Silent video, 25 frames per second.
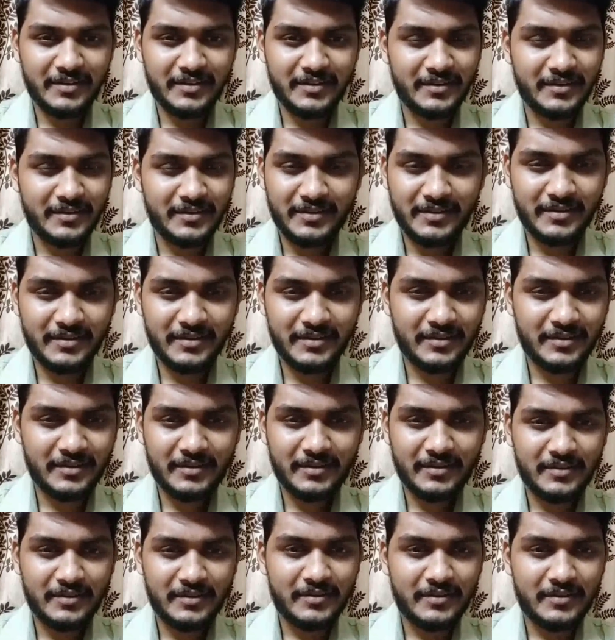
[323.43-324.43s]

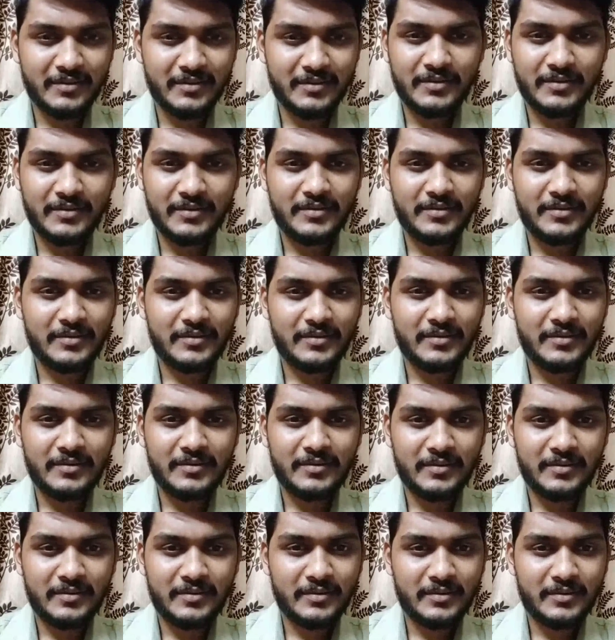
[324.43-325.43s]

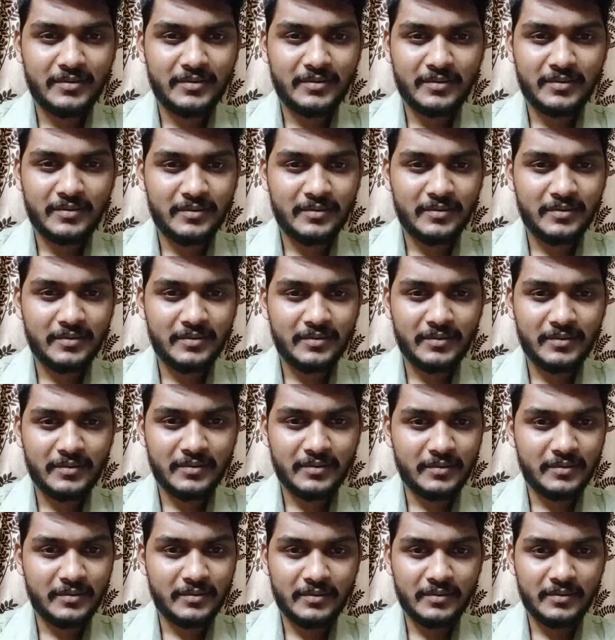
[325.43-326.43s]

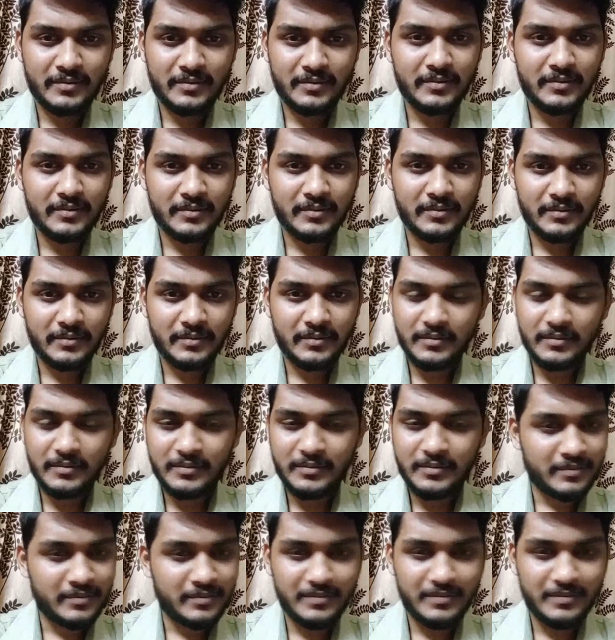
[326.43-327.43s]

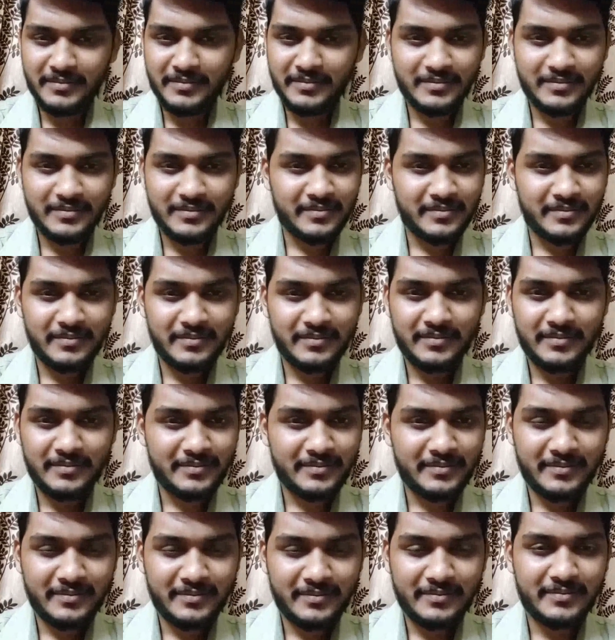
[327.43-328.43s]

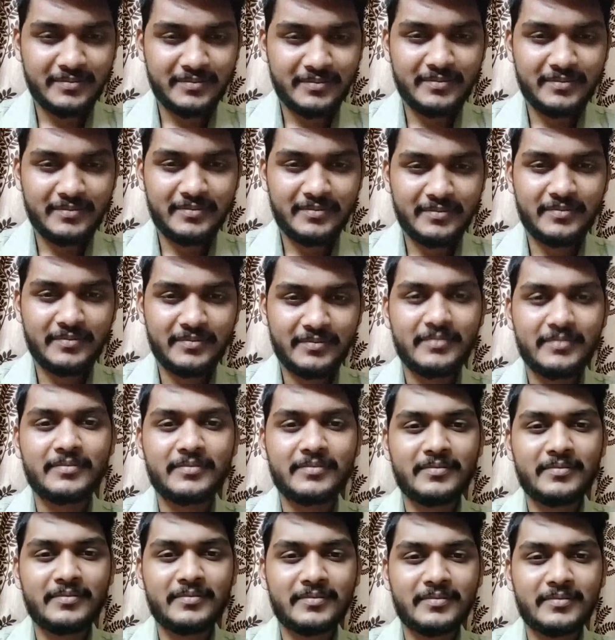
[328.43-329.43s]

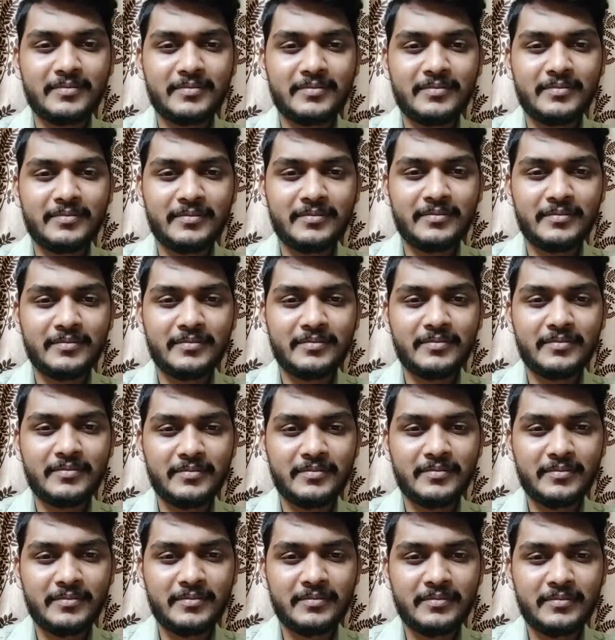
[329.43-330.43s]

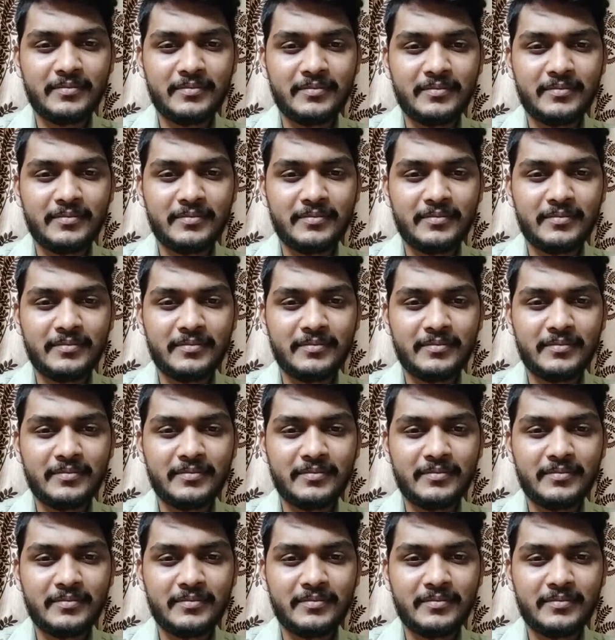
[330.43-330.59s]
(not speaking)